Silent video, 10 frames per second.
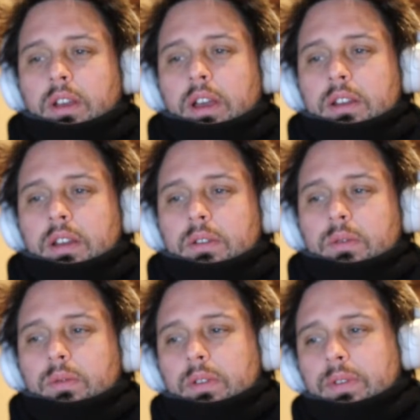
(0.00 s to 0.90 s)

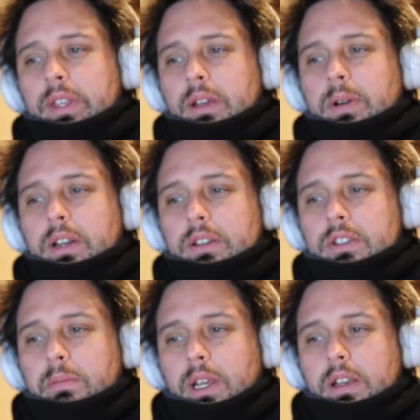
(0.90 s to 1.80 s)
and if you think about it,
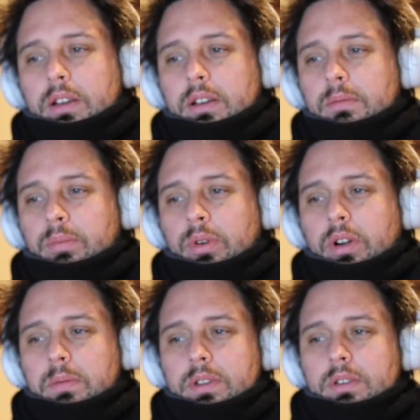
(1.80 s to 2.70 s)
to make
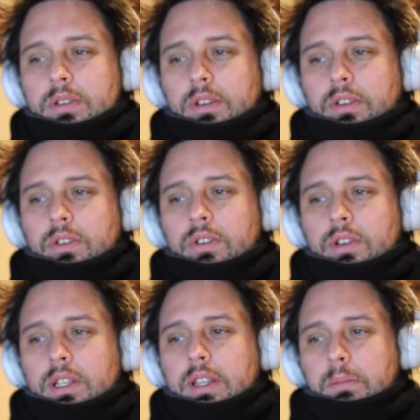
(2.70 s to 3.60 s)
programs, you don't
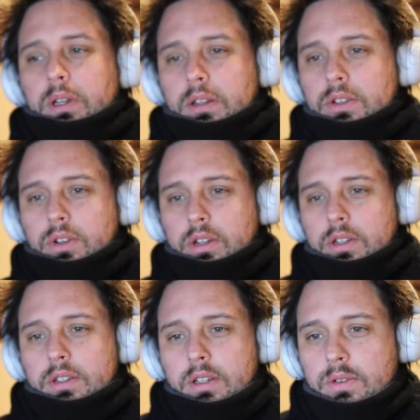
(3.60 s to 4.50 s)
need that many
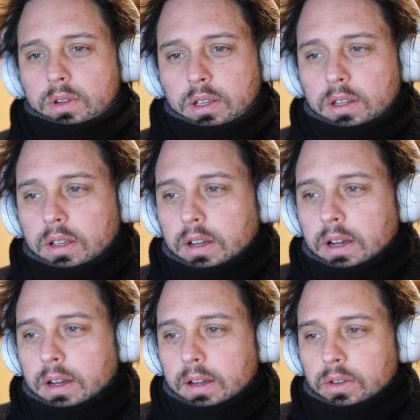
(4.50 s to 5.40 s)
instruction sets, really,
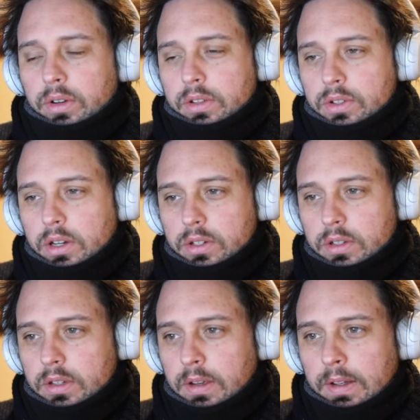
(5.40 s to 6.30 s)
or
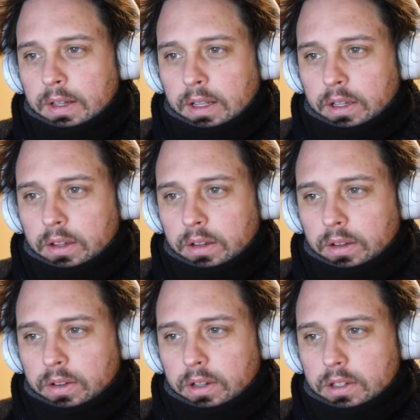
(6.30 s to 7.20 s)
instructions.
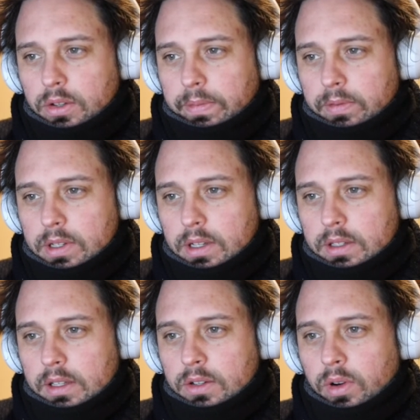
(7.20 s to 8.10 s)
You don't need
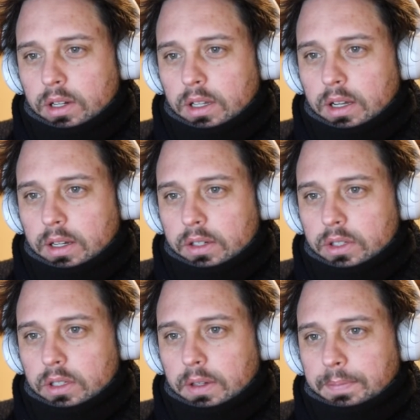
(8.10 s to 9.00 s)
256. That's quite a lot,
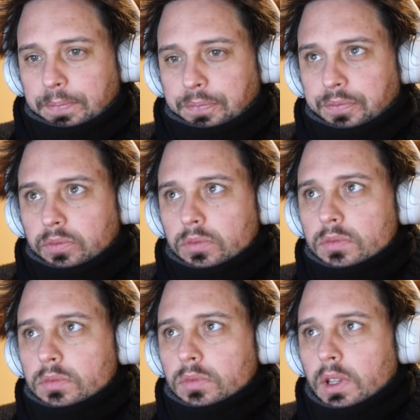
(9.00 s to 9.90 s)
actually.
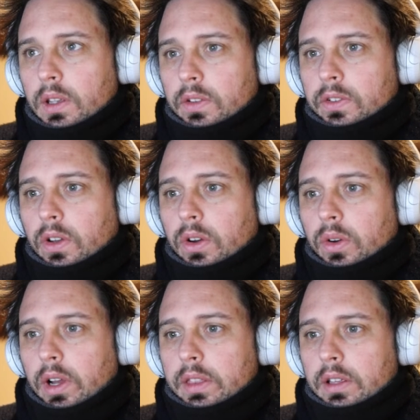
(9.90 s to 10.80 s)

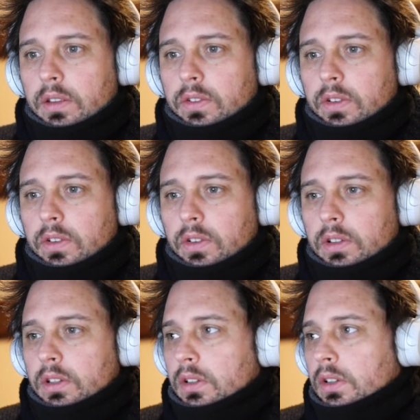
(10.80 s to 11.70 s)
So I think this is a
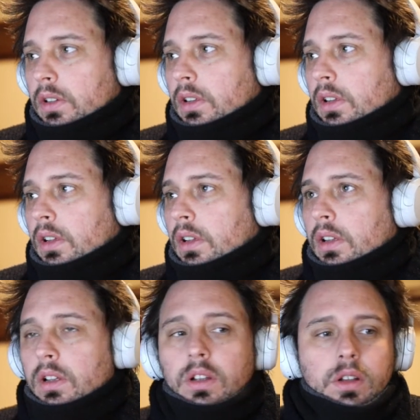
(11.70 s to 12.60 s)
little...
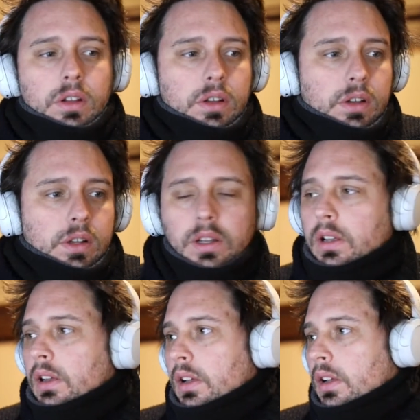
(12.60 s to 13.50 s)

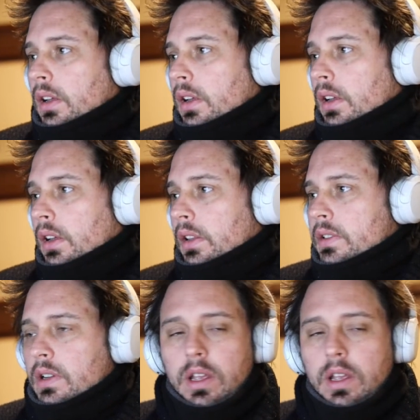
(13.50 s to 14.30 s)
that's an